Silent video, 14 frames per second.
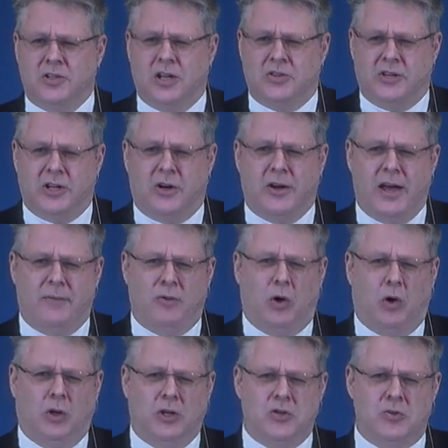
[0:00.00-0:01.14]
because they don't have the
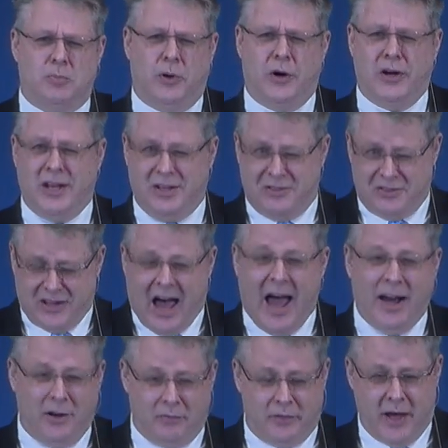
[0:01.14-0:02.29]
Holy Spirit
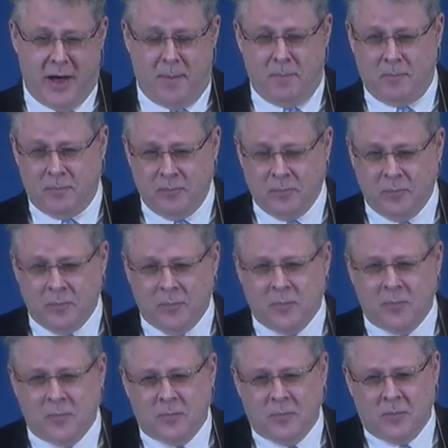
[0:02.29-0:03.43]
inside of them,
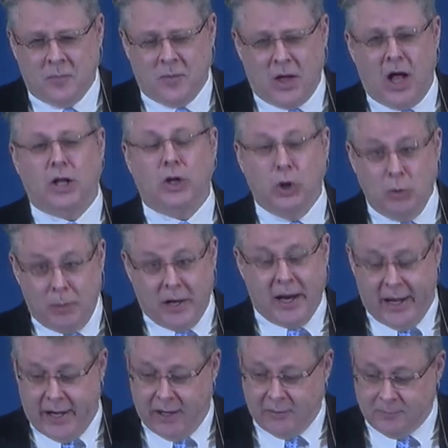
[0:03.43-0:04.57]

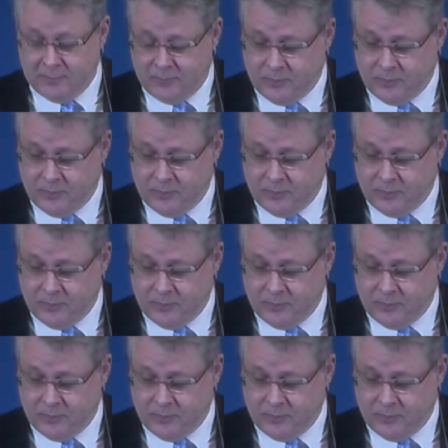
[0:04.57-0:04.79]
illuminating.